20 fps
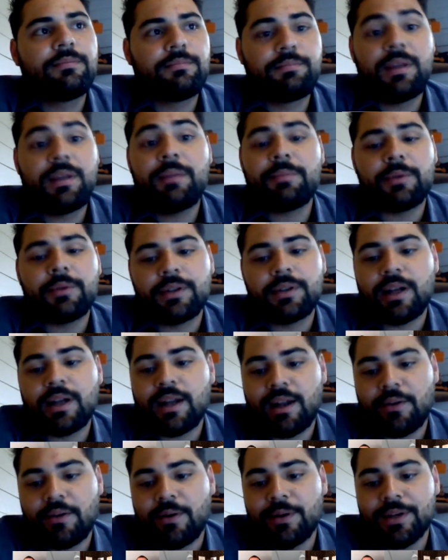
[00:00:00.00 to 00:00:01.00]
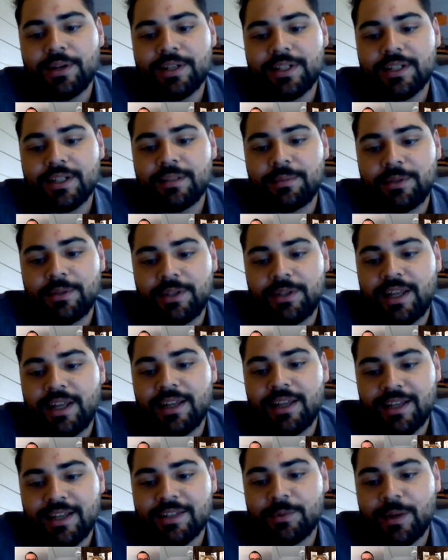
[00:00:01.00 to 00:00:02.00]
people around
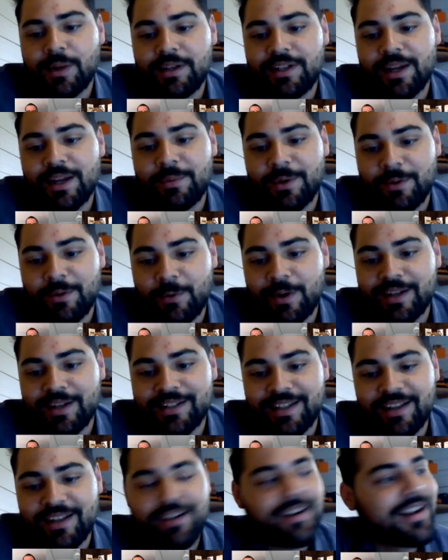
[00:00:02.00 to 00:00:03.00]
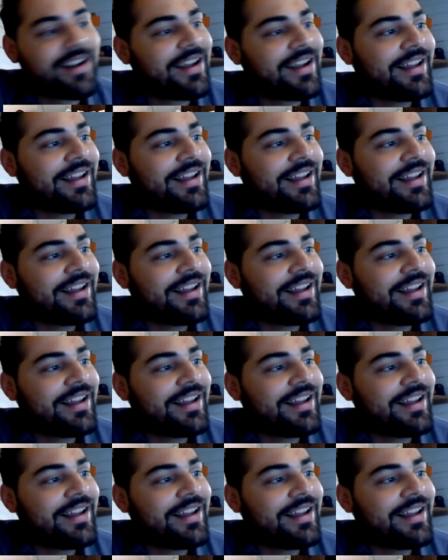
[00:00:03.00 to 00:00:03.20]
accessibility, and that's why Deborah went there.